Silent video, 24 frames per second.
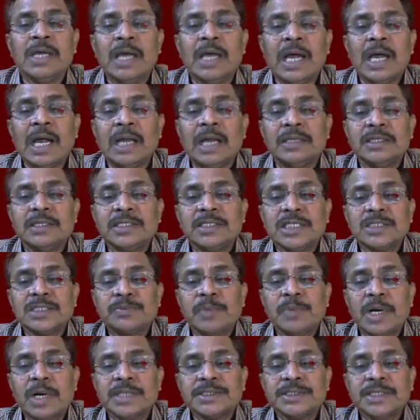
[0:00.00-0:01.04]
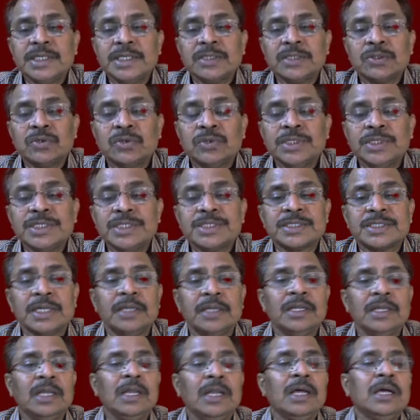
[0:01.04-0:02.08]
and this is passing through this
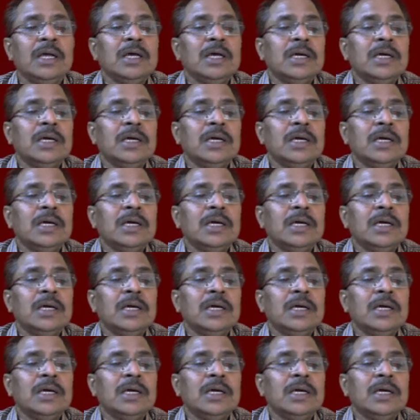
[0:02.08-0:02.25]
tunnel.